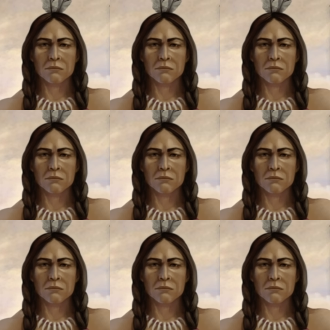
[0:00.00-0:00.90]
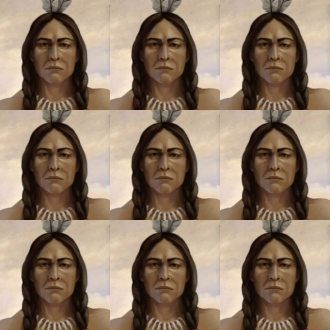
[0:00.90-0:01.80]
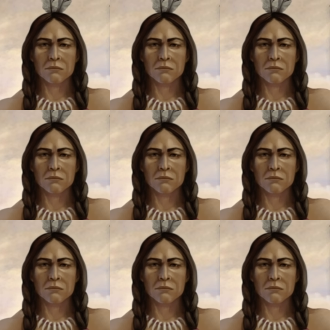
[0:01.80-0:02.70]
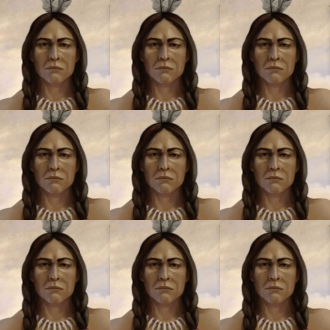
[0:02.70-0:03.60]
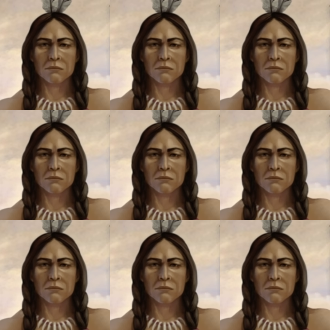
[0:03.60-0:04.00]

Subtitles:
(no lip movement)